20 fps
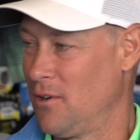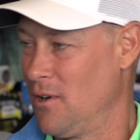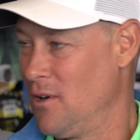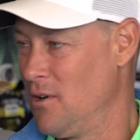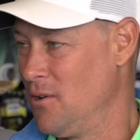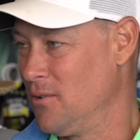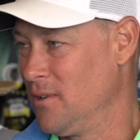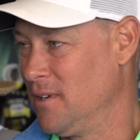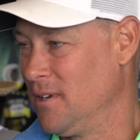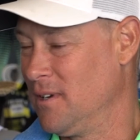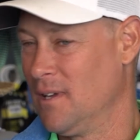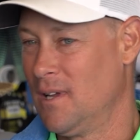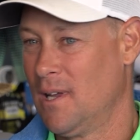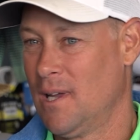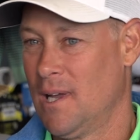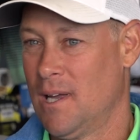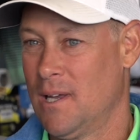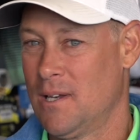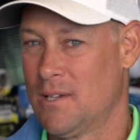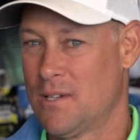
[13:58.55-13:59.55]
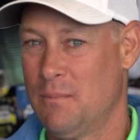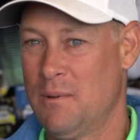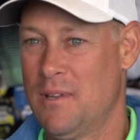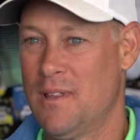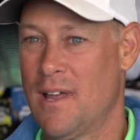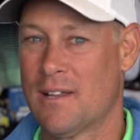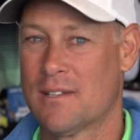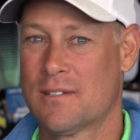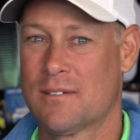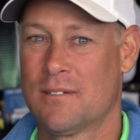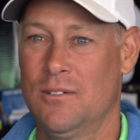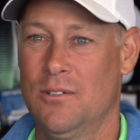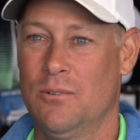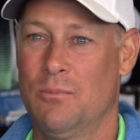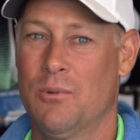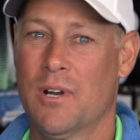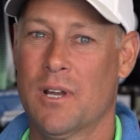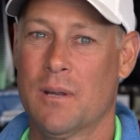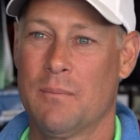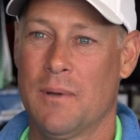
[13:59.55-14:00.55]
our own, and to me, that's you're
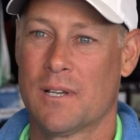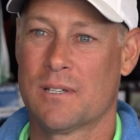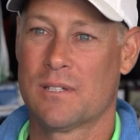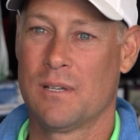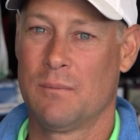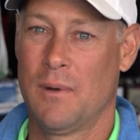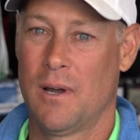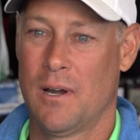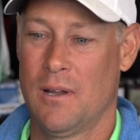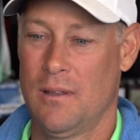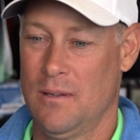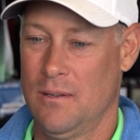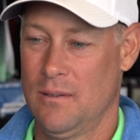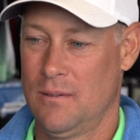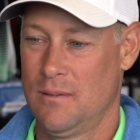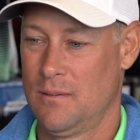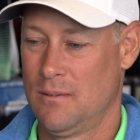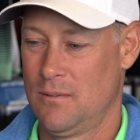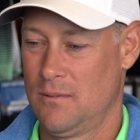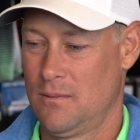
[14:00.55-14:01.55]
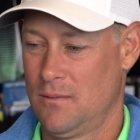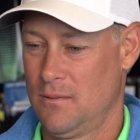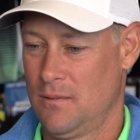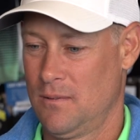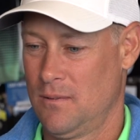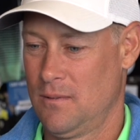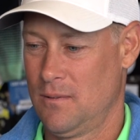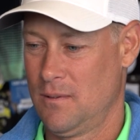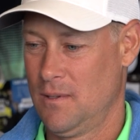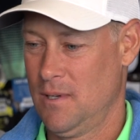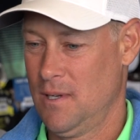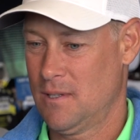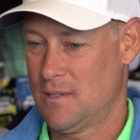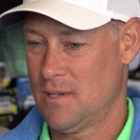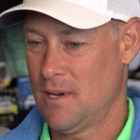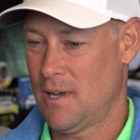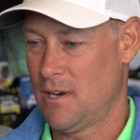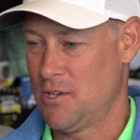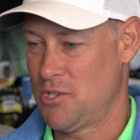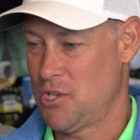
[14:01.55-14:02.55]
bringing back somebody that
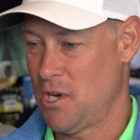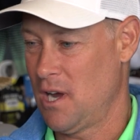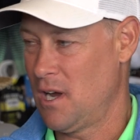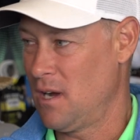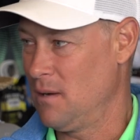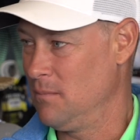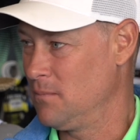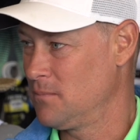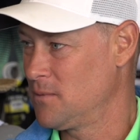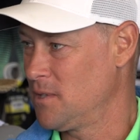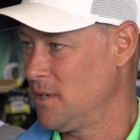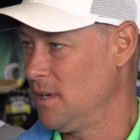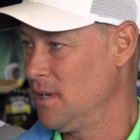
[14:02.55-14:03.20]
it's not a job to